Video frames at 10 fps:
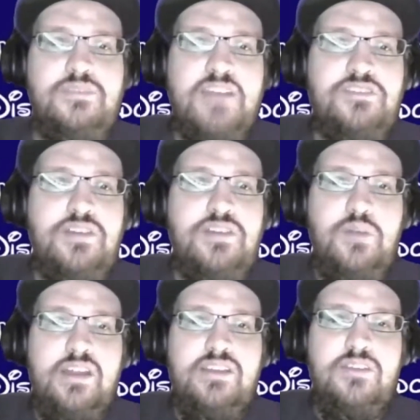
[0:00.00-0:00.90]
Especially
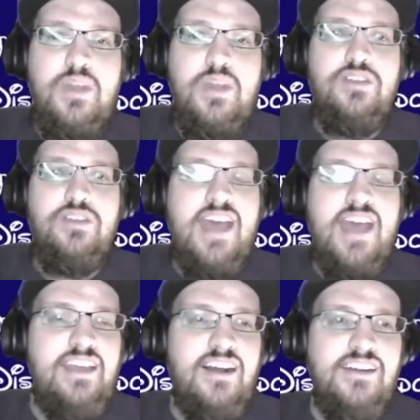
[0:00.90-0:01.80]
when you're
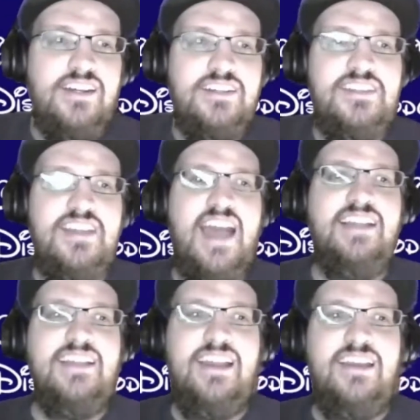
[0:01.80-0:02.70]
that young and it's that
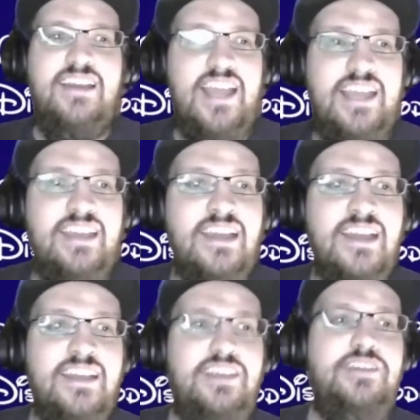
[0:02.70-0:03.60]
late at night,
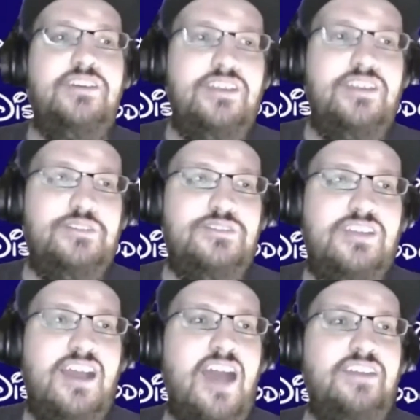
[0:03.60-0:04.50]
you're
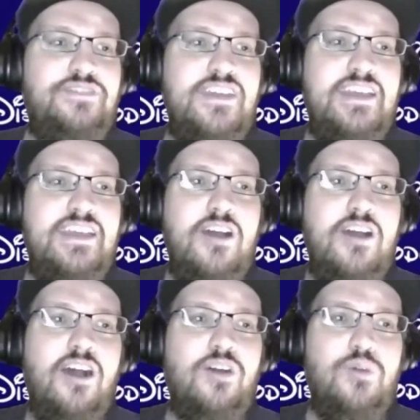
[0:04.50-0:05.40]
kind of thinking,
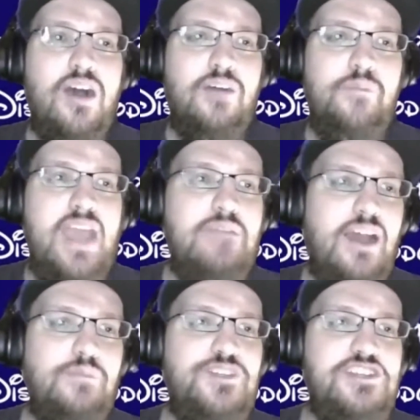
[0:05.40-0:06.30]
oh, well,
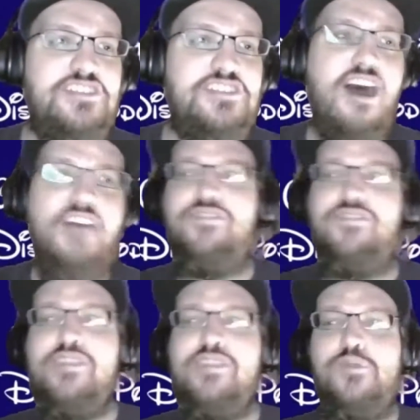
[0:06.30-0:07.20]
maybe I'm just not
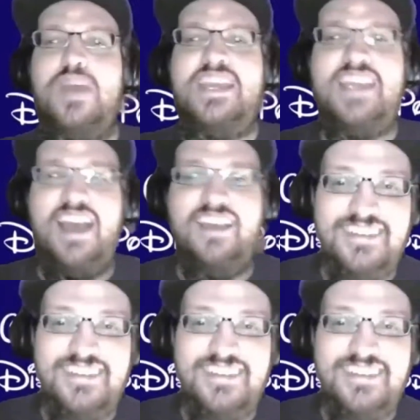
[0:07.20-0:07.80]
fully awake yet.